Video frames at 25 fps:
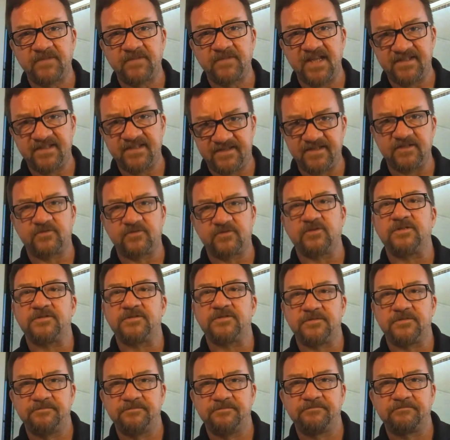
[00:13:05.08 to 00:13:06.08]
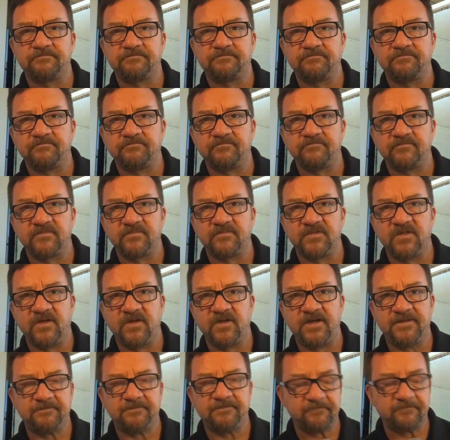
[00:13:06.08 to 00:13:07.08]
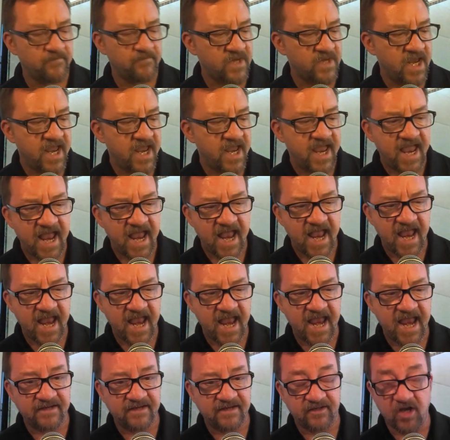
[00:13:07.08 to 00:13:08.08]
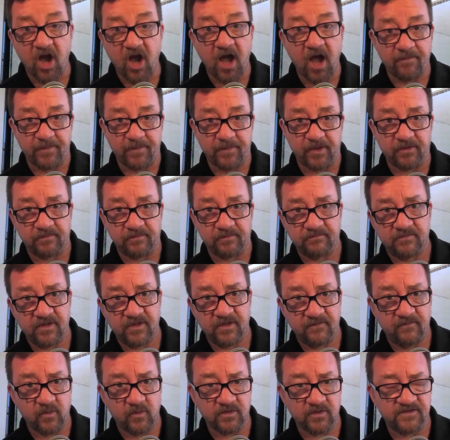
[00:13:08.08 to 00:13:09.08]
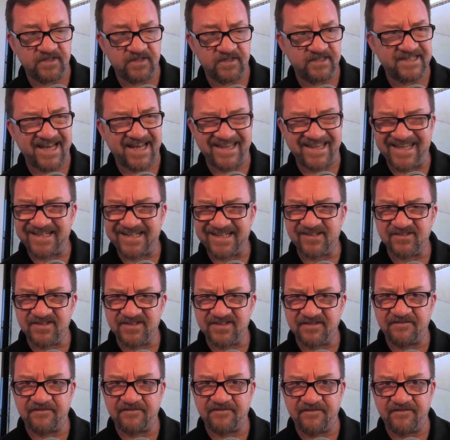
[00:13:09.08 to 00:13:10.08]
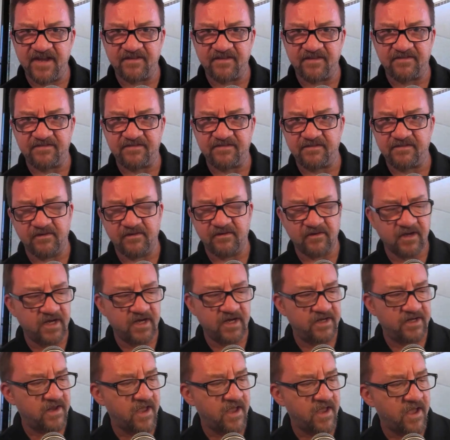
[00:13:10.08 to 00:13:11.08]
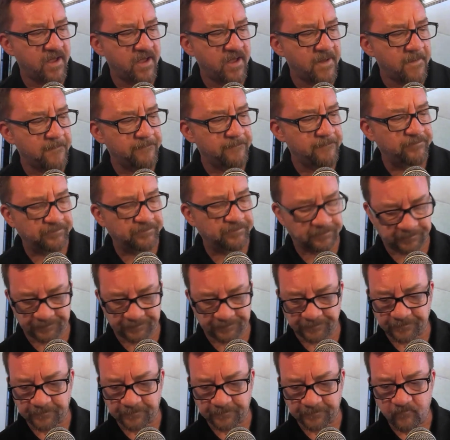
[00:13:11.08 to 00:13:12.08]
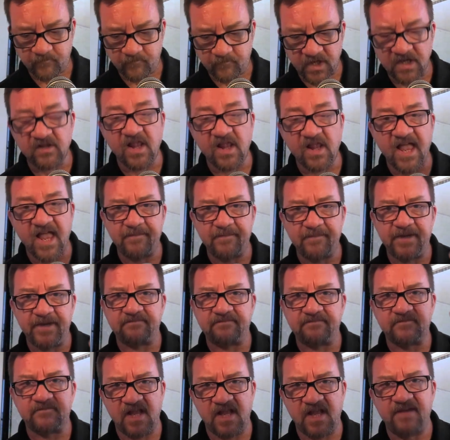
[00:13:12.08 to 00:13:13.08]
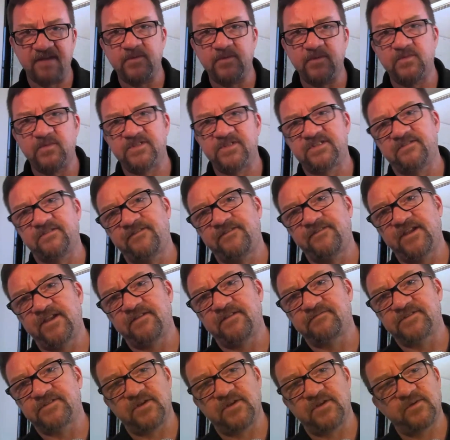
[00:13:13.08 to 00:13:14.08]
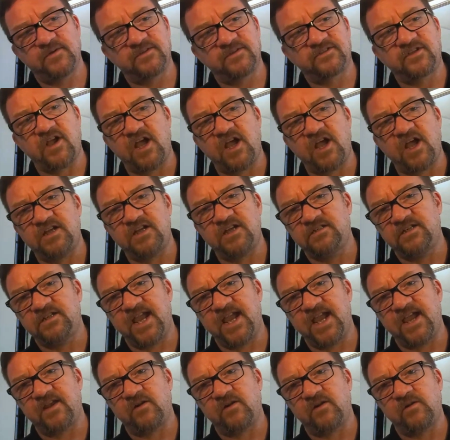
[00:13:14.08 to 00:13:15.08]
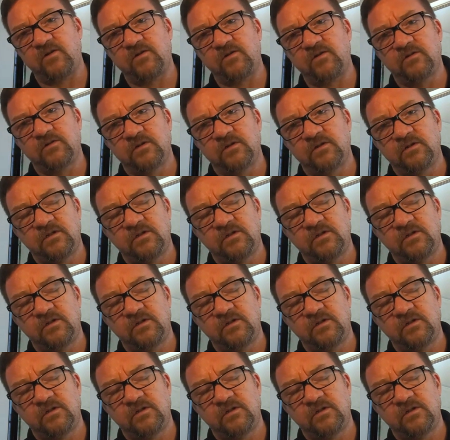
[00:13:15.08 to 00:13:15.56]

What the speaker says: and citrus, all right, and copper, the four C's. I think there's a fifth, all right, climate was the fifth. So it's cotton, cattle,